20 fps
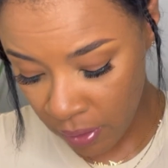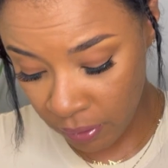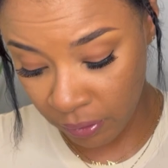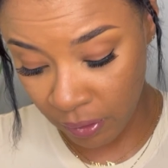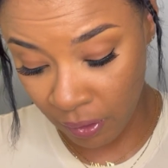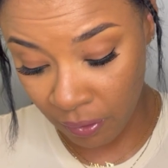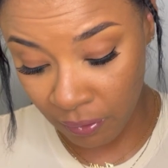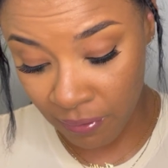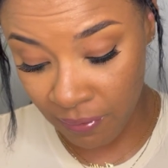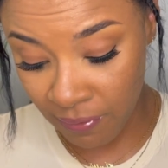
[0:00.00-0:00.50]

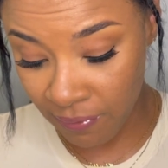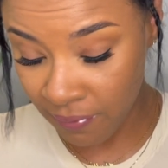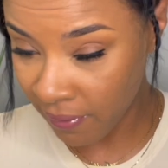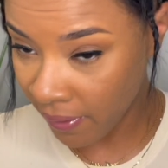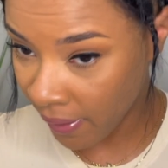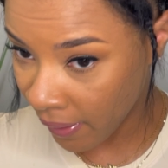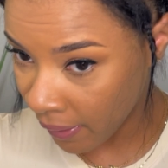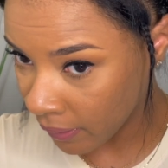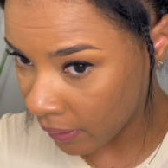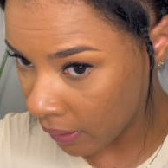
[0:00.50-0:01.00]
So
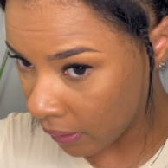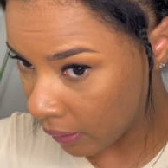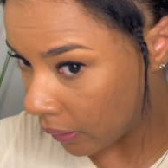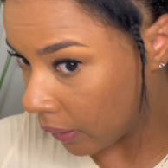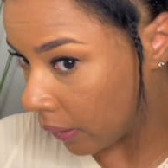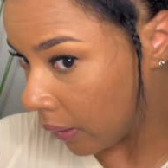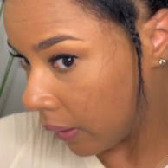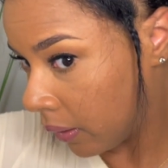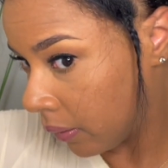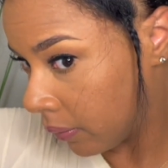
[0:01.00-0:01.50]

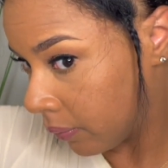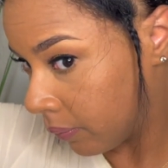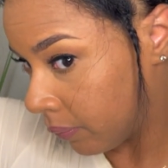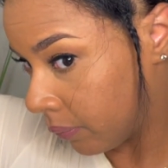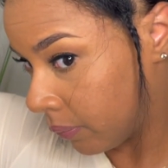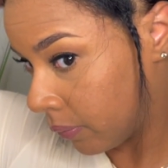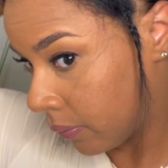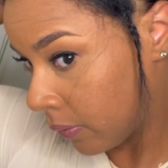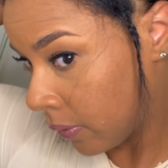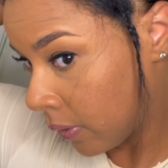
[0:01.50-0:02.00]
finally,
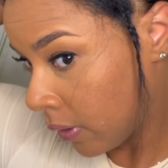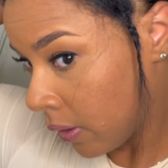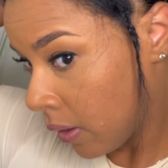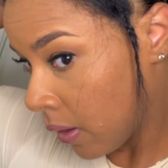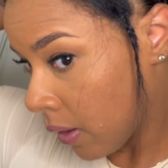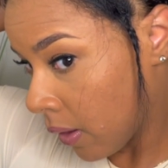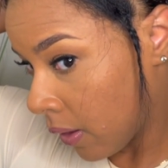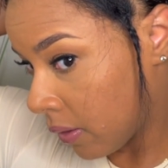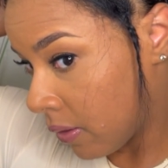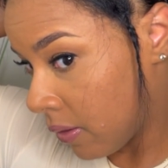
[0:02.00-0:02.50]

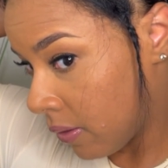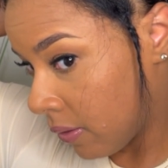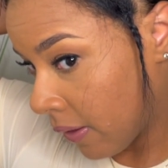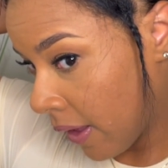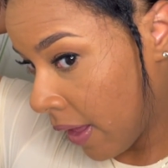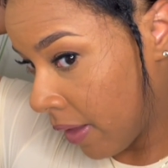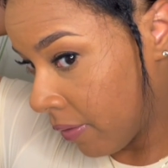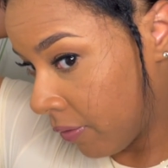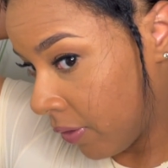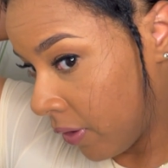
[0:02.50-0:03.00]
it's
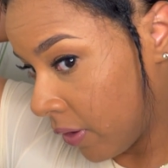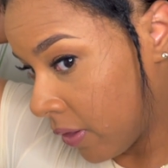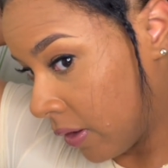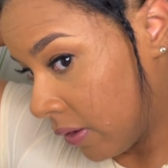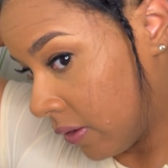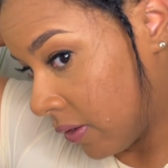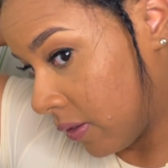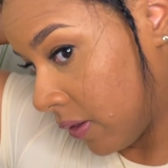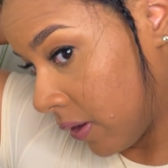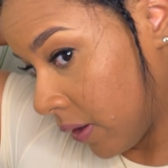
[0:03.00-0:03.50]
time for
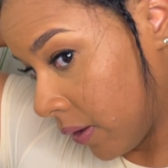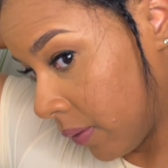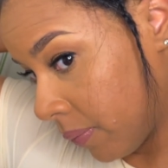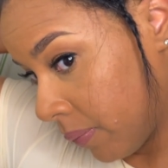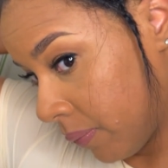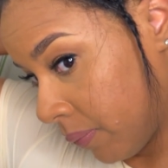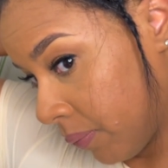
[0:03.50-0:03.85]
this step.